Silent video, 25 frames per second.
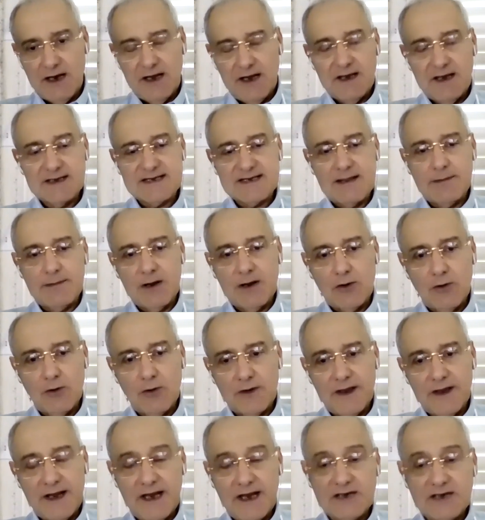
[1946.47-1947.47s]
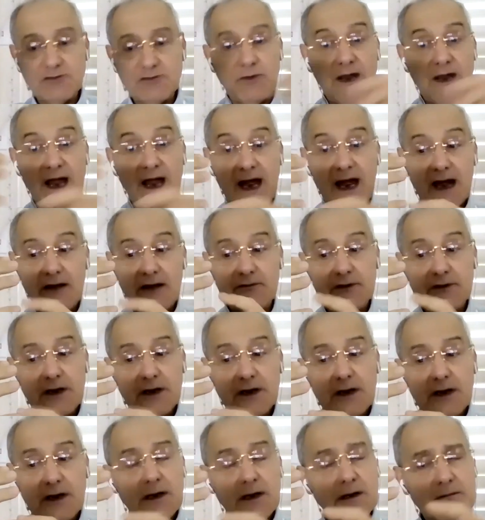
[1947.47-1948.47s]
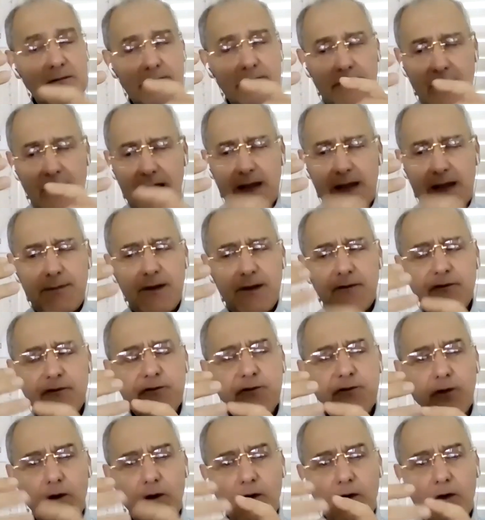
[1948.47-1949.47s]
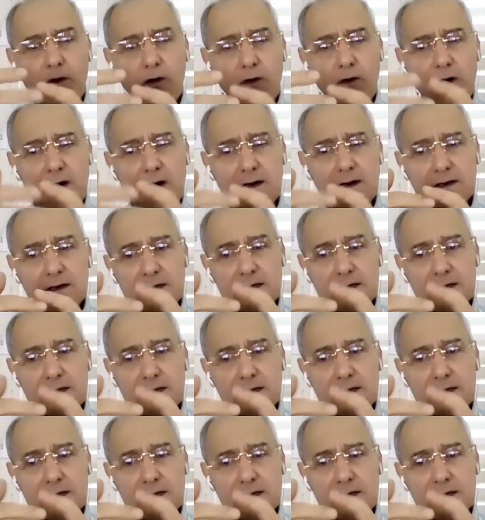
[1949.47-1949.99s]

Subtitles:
in Islamic Golden Age, we have maybe 4